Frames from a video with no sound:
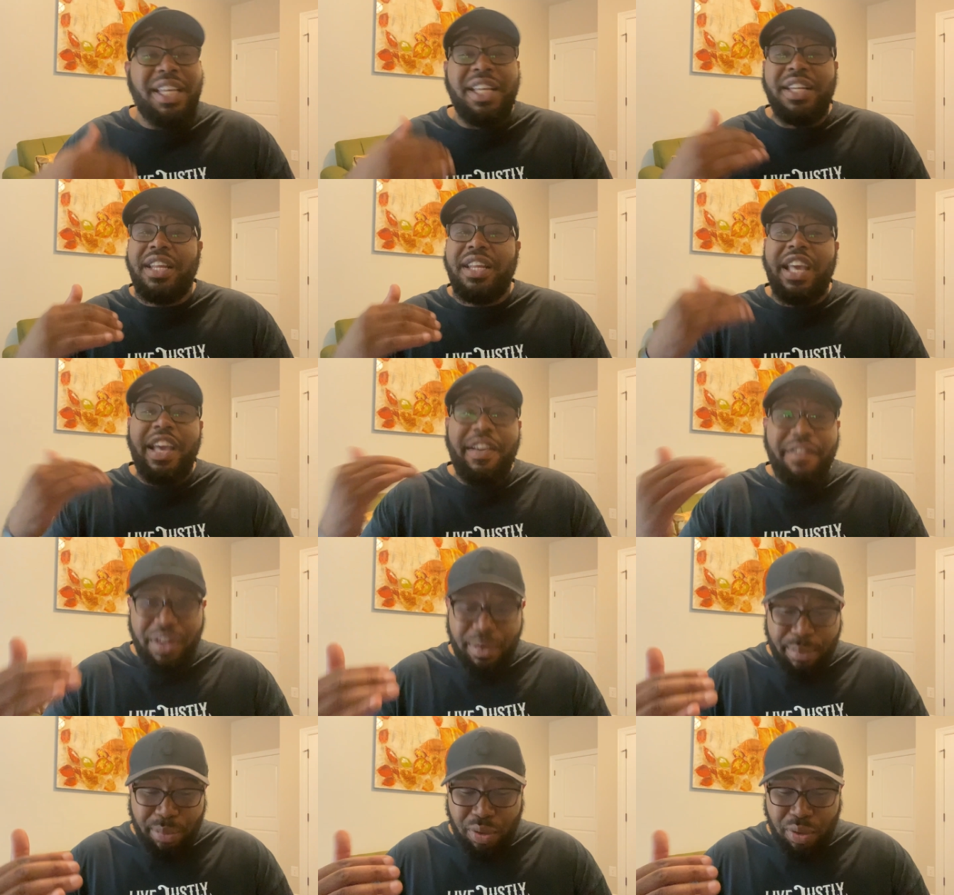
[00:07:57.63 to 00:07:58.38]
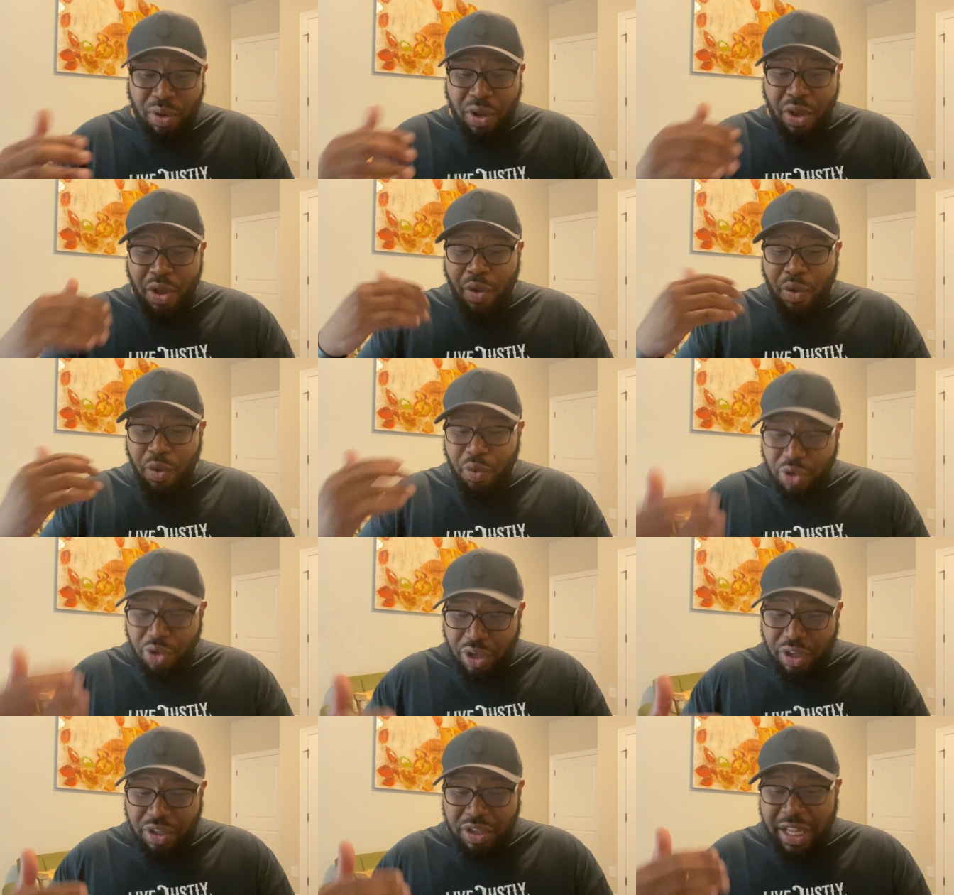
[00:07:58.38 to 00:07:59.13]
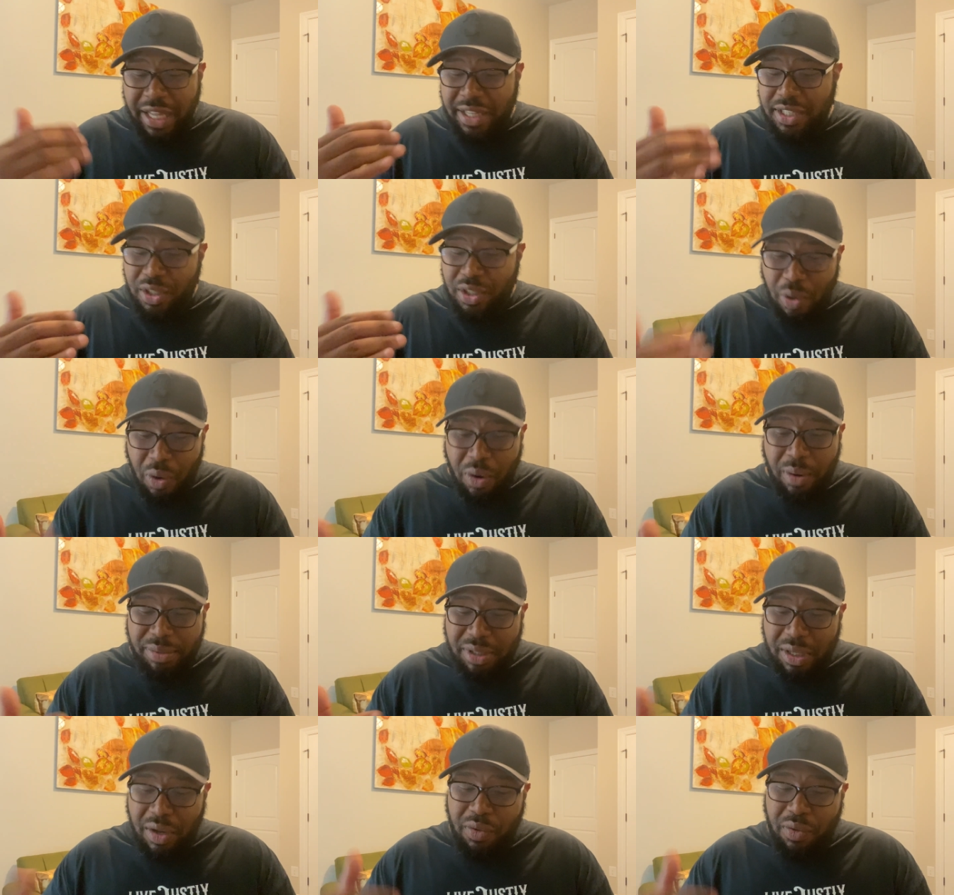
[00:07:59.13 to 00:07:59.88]
inevitable that
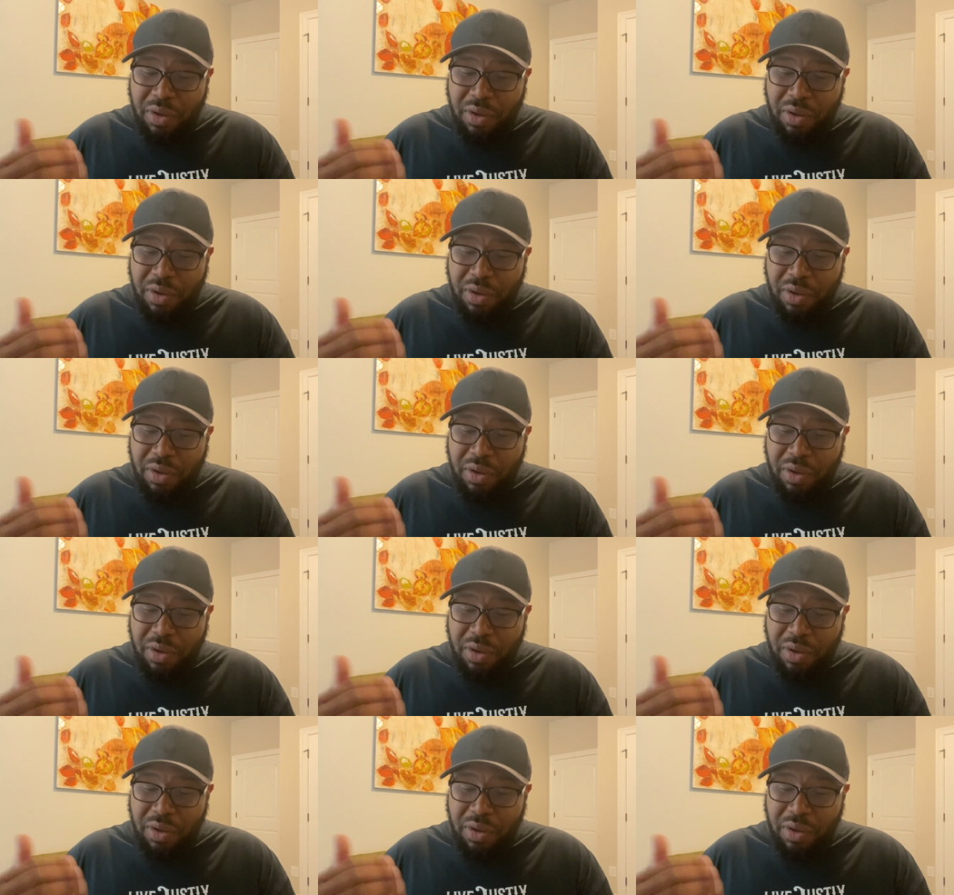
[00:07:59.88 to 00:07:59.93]
storm's gonna